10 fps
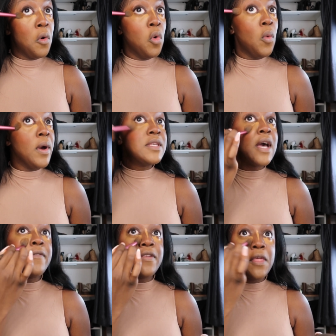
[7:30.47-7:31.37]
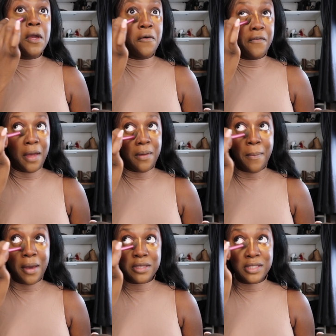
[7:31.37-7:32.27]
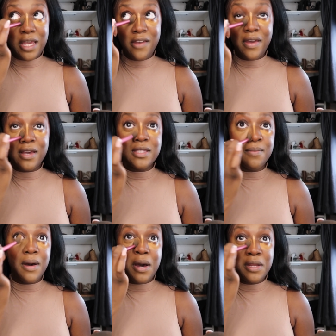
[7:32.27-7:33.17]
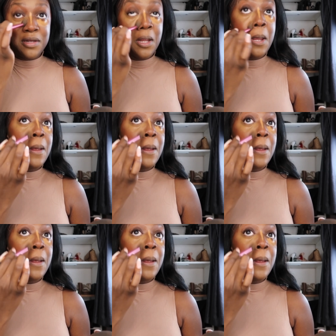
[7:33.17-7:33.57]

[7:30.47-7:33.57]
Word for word: always have to think of like about savings in mind